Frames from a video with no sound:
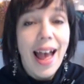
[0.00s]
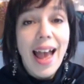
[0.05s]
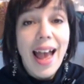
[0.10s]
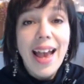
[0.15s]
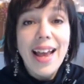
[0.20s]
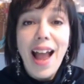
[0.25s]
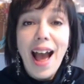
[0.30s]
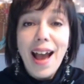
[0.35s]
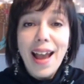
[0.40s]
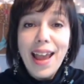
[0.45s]

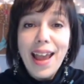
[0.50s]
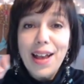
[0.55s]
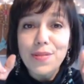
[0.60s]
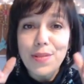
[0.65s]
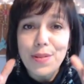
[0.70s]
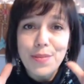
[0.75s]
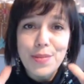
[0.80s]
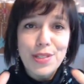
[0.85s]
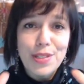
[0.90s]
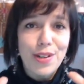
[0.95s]
And I have
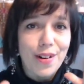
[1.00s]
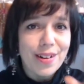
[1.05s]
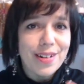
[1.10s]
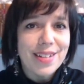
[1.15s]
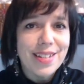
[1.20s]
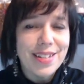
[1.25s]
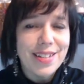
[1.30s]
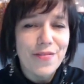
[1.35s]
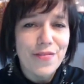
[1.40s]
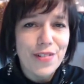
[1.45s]
some
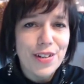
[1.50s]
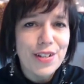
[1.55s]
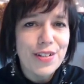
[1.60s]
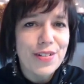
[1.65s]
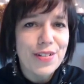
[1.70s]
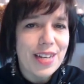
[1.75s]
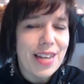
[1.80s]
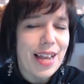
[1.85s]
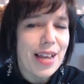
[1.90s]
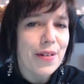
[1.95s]
stars for you
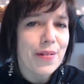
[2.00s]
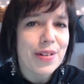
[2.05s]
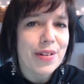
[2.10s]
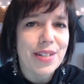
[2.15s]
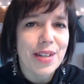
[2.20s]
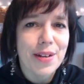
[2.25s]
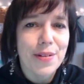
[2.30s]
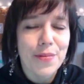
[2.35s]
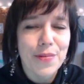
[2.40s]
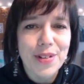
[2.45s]
today, which
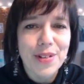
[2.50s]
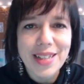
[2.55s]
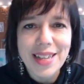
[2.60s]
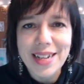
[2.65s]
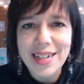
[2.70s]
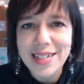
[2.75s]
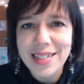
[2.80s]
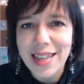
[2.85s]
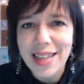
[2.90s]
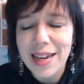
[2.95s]
I am really
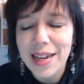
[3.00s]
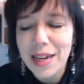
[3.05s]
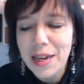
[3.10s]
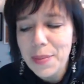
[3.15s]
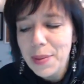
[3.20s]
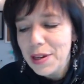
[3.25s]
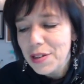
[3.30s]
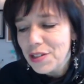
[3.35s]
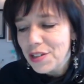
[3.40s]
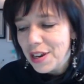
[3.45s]
excited
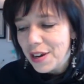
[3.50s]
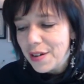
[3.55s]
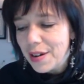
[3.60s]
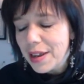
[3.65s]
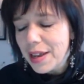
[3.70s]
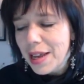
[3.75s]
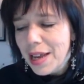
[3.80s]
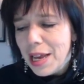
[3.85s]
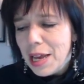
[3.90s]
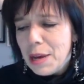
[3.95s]
about sharing.
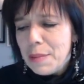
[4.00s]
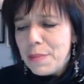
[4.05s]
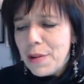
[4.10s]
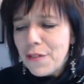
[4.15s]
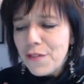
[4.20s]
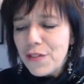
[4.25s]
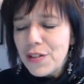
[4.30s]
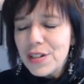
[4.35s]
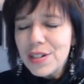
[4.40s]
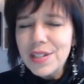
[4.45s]
But
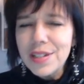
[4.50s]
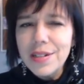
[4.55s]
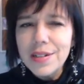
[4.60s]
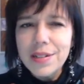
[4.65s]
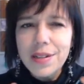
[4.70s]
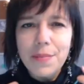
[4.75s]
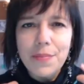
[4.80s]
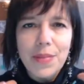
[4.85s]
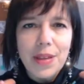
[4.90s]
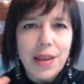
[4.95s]
first, there's
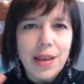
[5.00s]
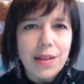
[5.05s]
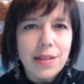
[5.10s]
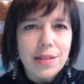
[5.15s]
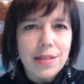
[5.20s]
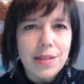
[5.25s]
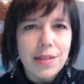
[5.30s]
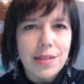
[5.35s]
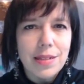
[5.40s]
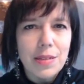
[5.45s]
something else
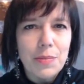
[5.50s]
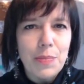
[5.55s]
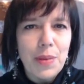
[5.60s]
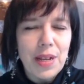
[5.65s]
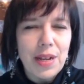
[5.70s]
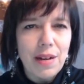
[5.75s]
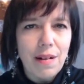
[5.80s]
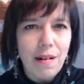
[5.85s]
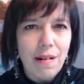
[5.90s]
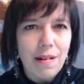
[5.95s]
that's
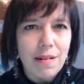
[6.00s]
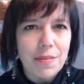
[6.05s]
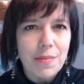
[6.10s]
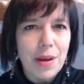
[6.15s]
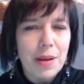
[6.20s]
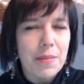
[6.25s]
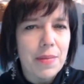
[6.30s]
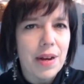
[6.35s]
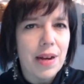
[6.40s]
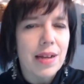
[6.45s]
been on
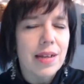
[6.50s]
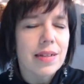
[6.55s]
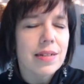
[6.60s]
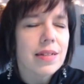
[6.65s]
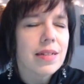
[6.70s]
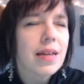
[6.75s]
my mind.